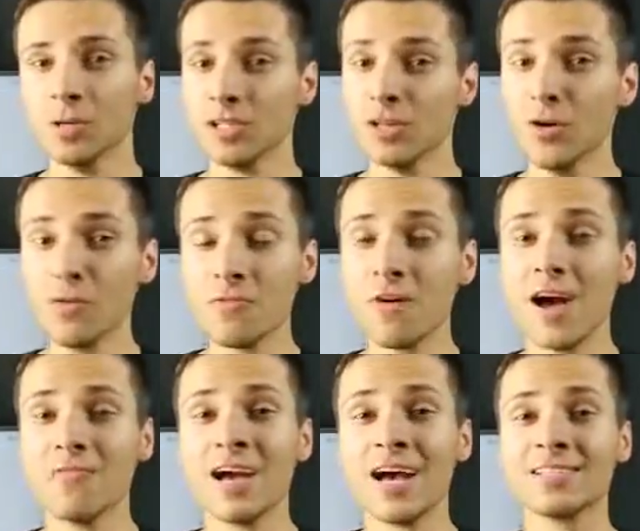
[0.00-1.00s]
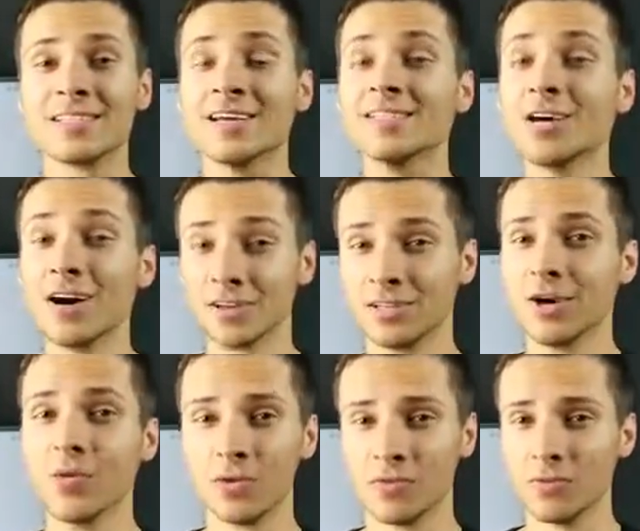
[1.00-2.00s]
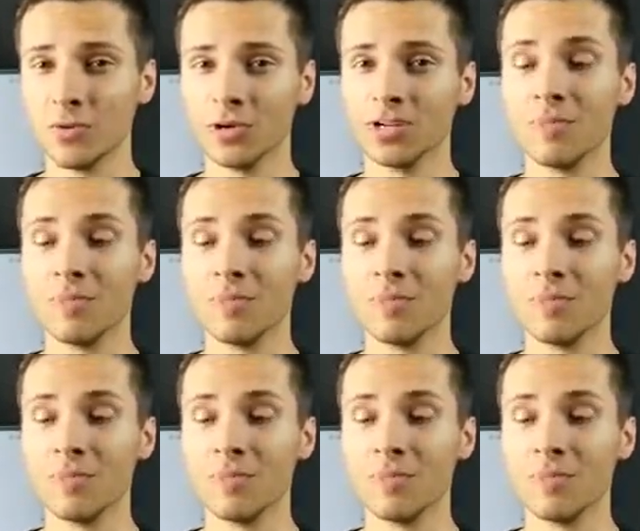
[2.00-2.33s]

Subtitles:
But the Note 5 has a ton going for it.